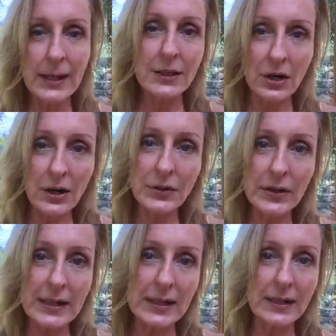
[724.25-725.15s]

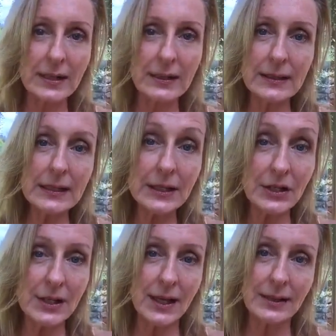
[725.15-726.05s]
Tantra is
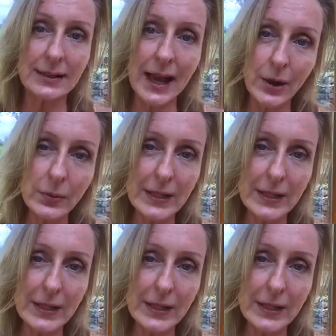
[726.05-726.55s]
teaching us how we